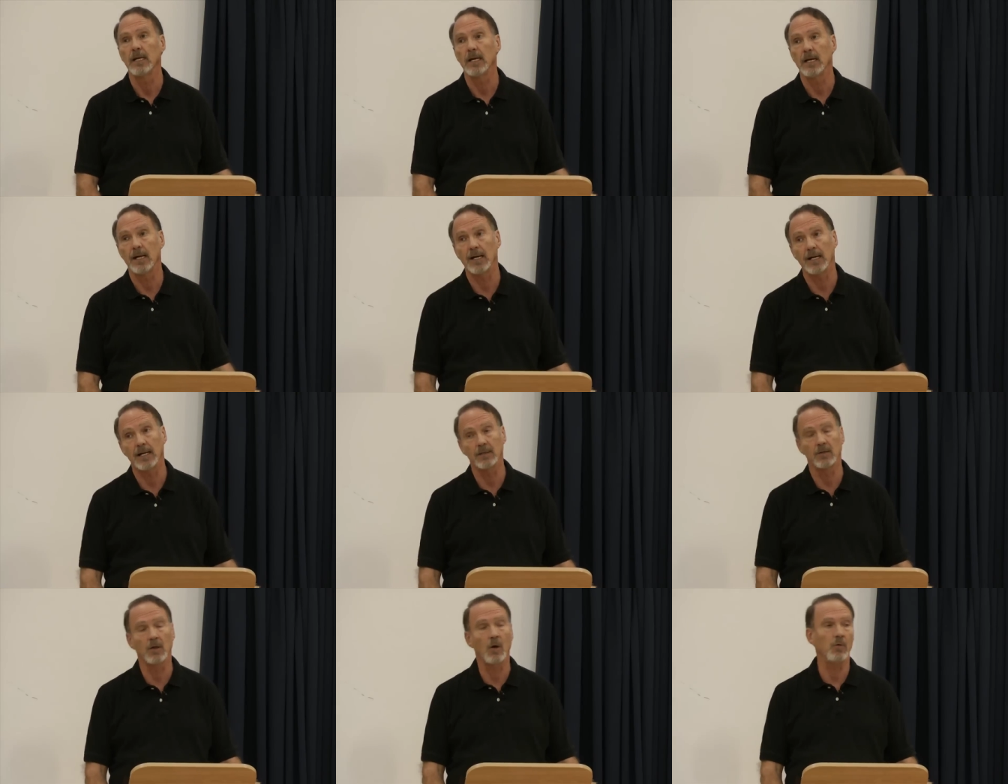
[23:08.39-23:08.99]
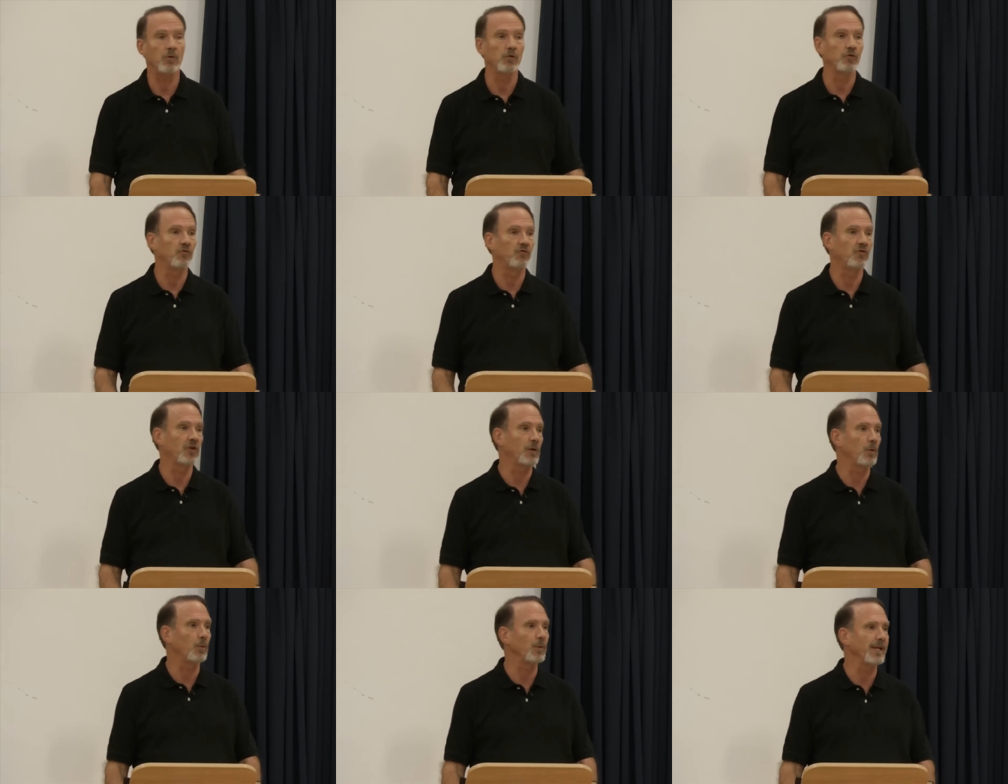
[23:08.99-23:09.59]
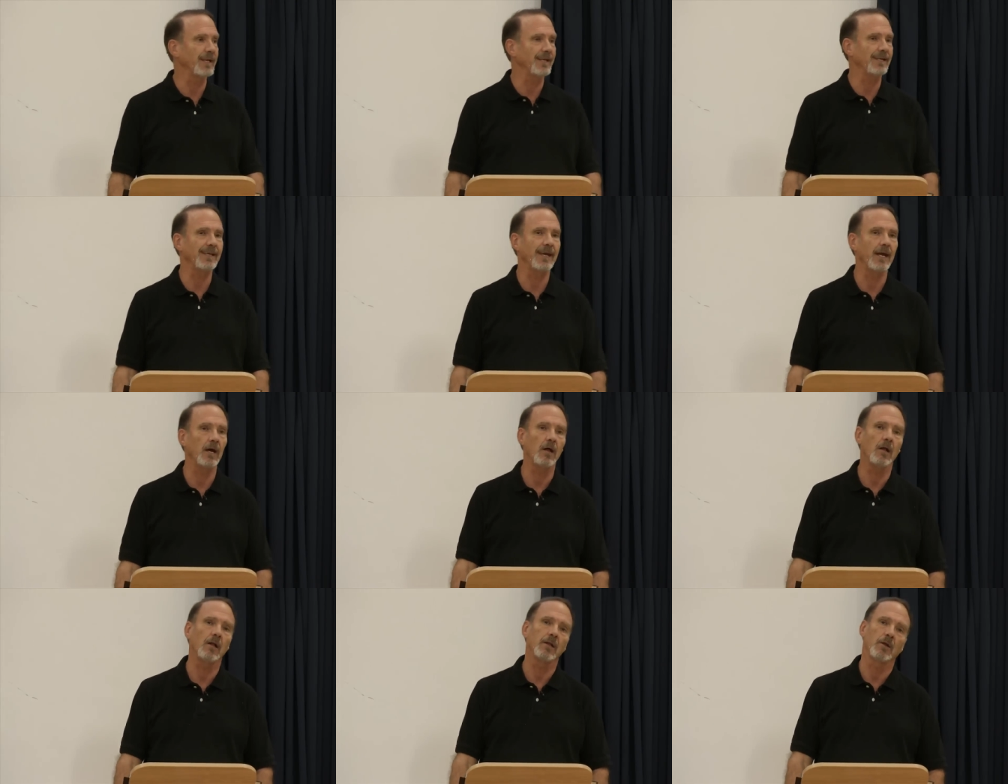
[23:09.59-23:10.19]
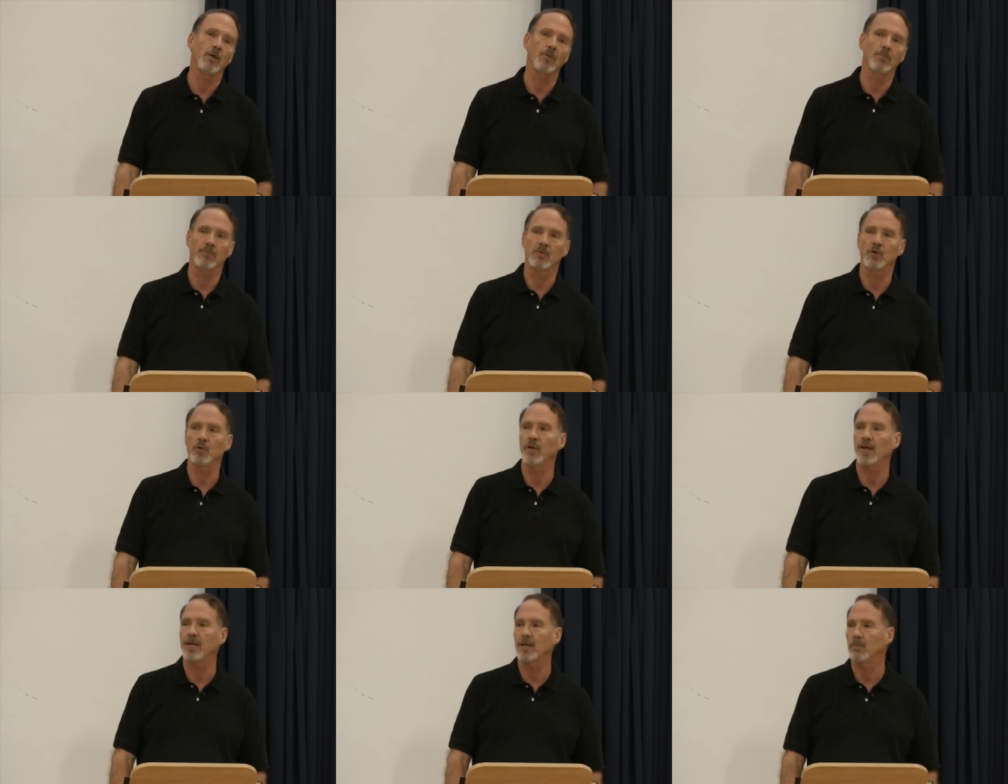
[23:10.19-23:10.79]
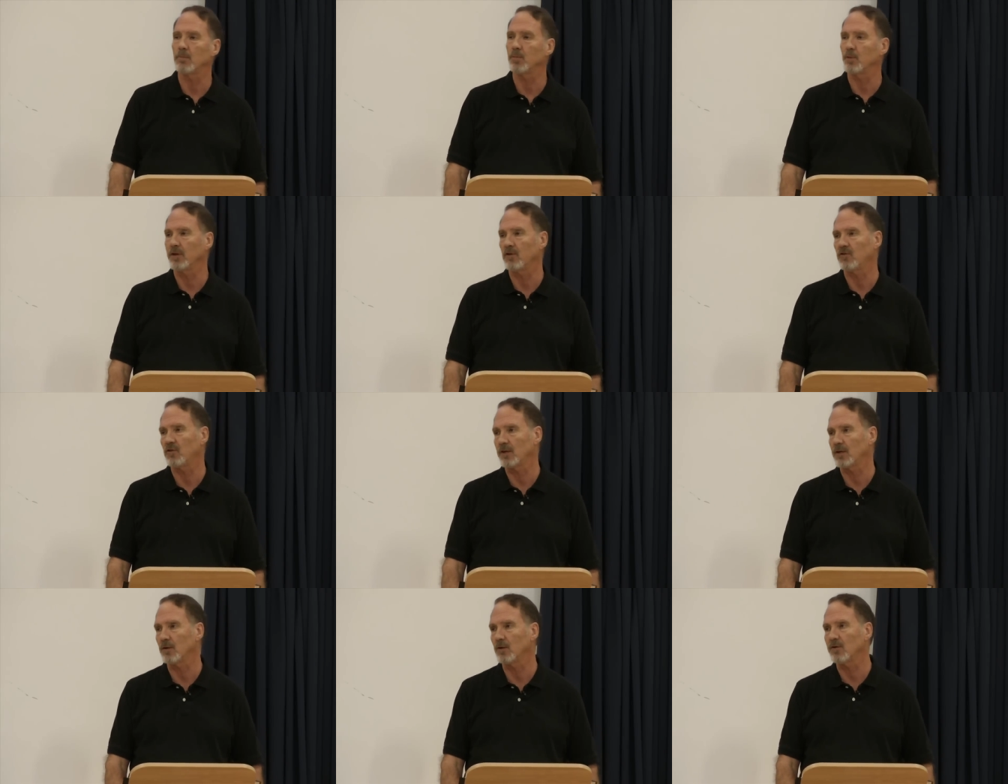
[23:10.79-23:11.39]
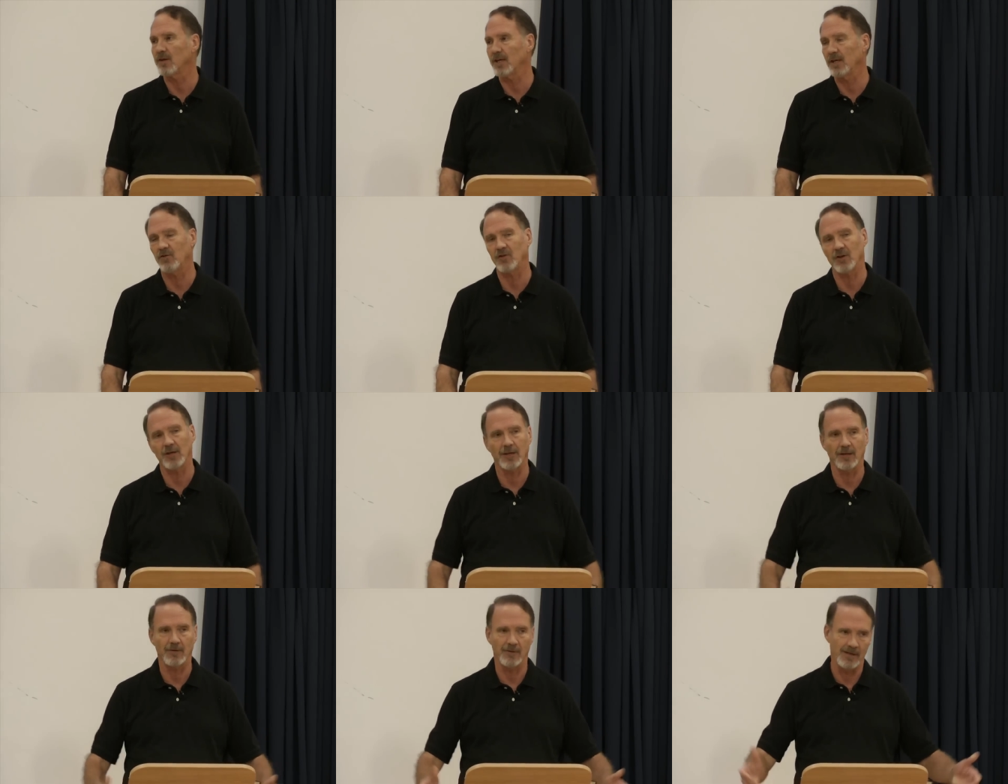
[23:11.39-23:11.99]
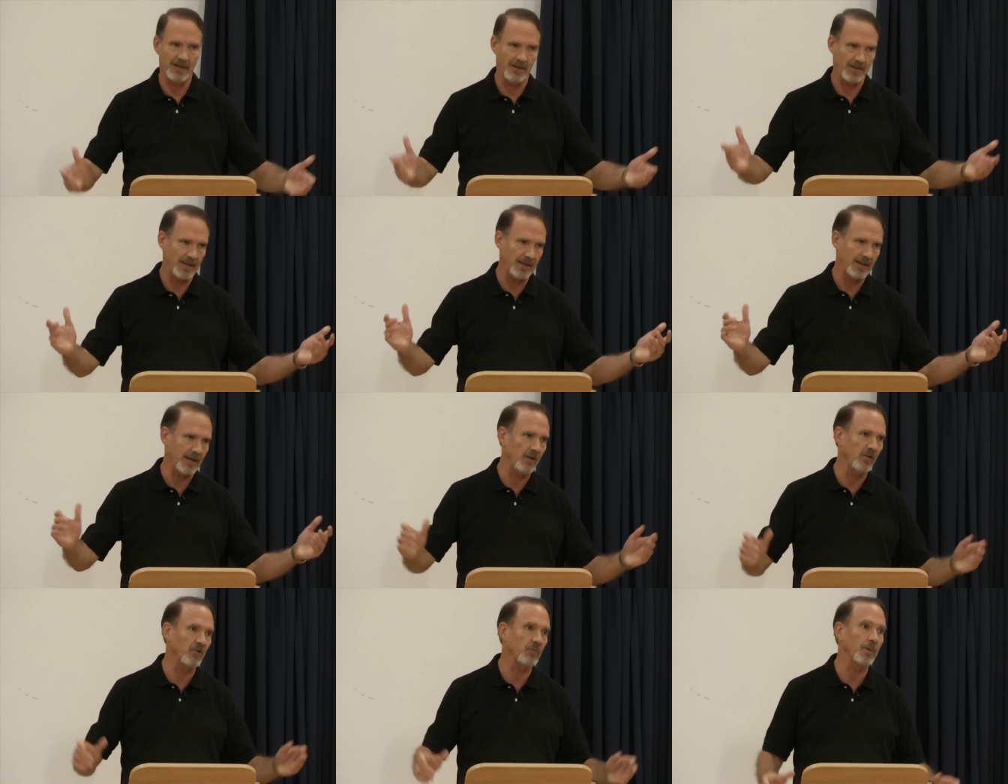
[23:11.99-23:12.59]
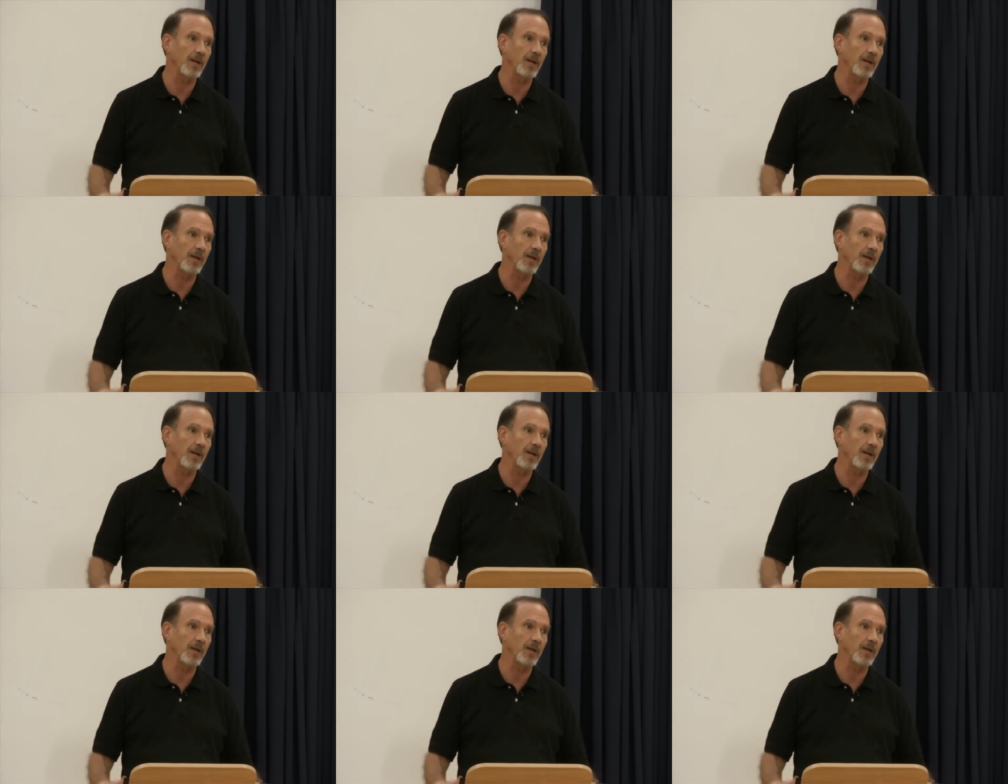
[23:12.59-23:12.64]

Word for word: don't generally yell, don't do that in preaching or teaching or anything else,